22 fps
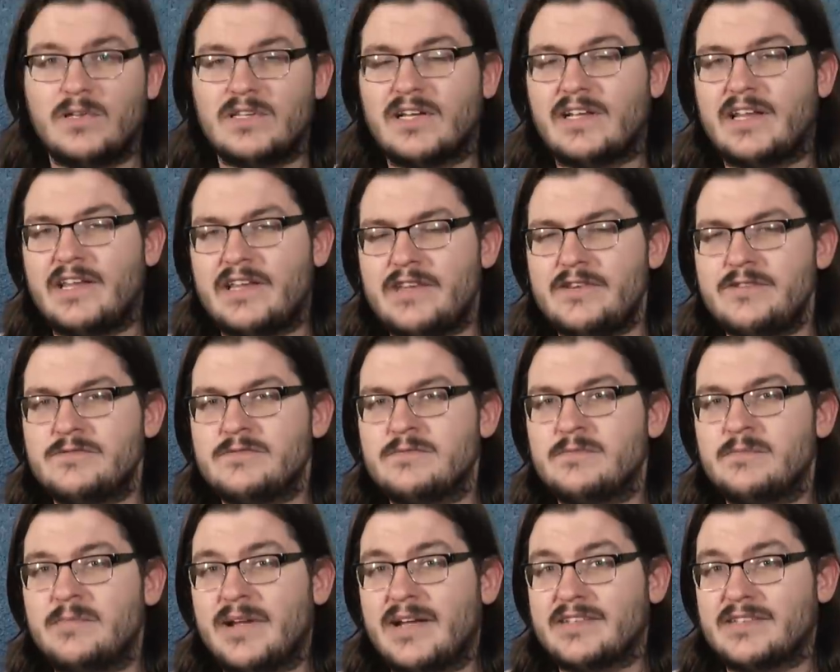Well, lucky
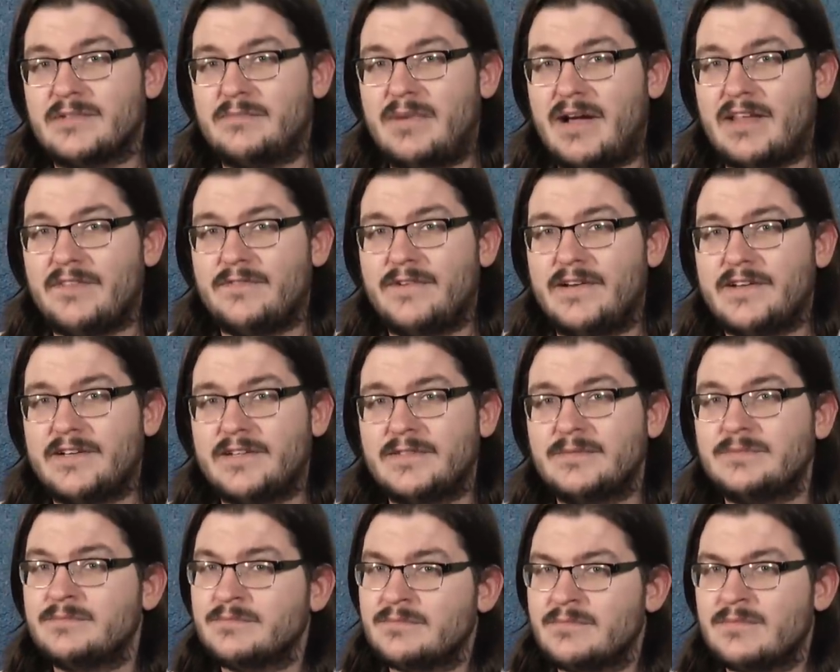you, because in
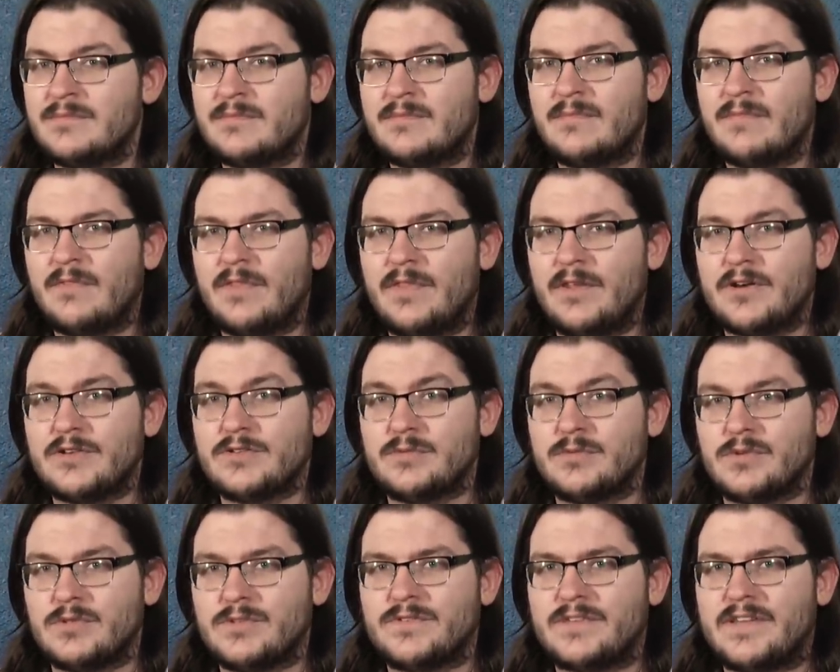Pathfinder, there's
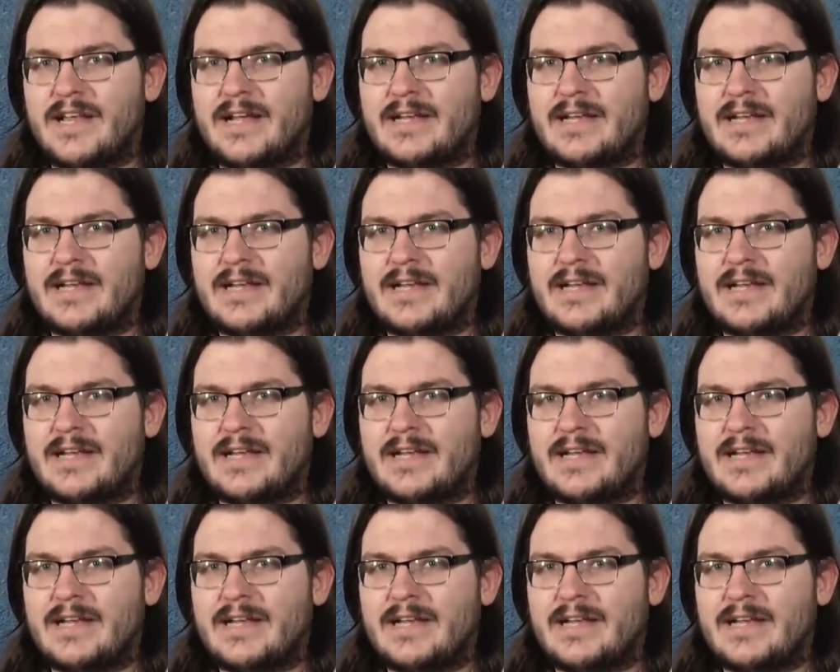rules for